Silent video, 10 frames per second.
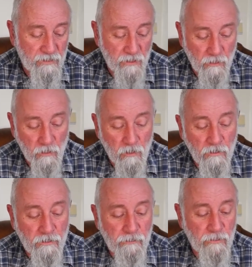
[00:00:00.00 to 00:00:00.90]
got a long
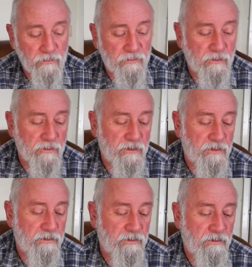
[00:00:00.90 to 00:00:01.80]
throw of
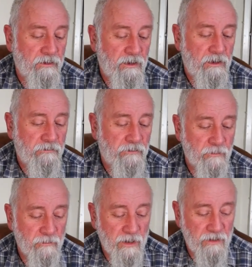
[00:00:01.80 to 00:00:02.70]
course
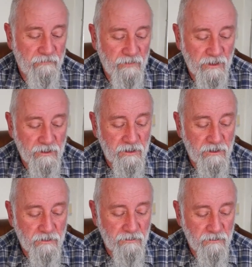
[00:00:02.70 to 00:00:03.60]
from infinity
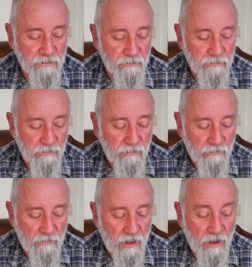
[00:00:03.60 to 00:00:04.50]
to
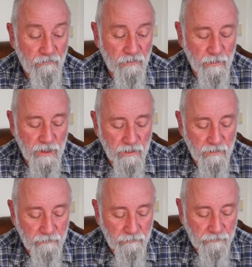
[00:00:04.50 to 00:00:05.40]
1/2 meter,
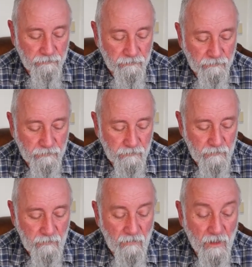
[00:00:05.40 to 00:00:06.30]

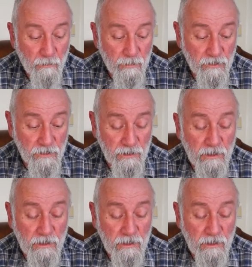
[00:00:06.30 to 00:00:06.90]
but